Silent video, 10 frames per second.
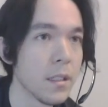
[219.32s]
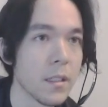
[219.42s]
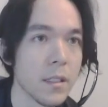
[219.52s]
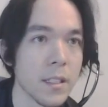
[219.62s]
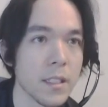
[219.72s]

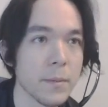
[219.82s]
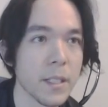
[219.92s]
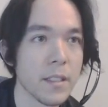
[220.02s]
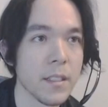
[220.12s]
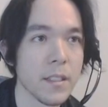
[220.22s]
That's
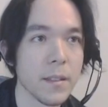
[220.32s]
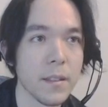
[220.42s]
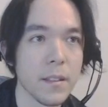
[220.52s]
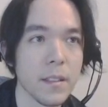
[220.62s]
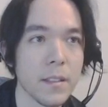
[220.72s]
about it.
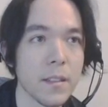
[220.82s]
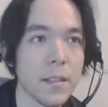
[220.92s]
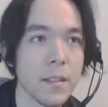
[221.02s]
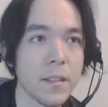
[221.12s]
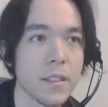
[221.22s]

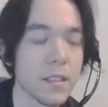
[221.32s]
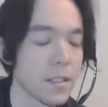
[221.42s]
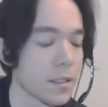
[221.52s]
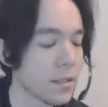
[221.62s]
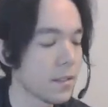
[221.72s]

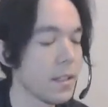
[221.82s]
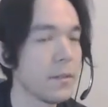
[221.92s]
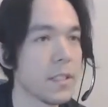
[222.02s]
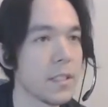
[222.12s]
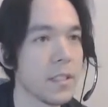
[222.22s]
Just, I
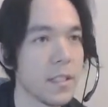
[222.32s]
would say,